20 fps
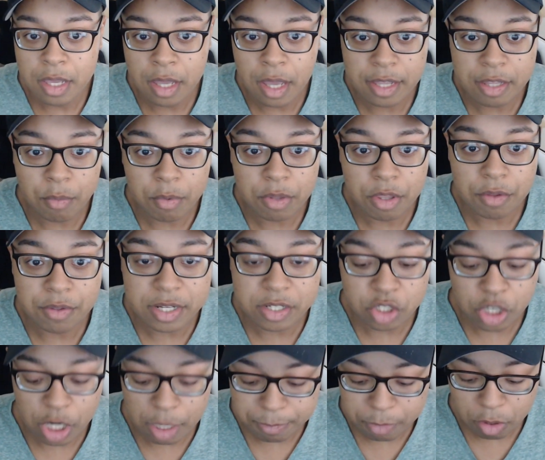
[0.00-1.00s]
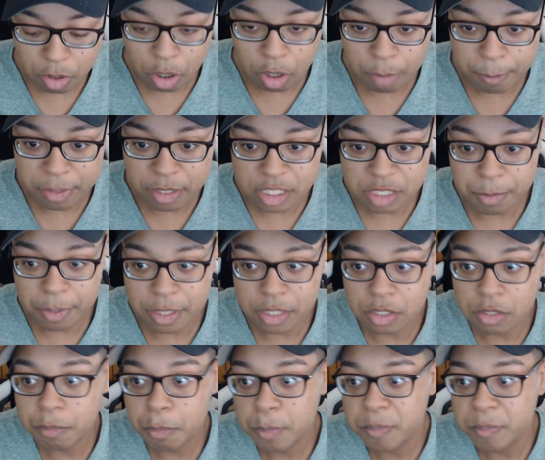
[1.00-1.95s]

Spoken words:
Anyway, though, next chapter. Or, I mean, next page.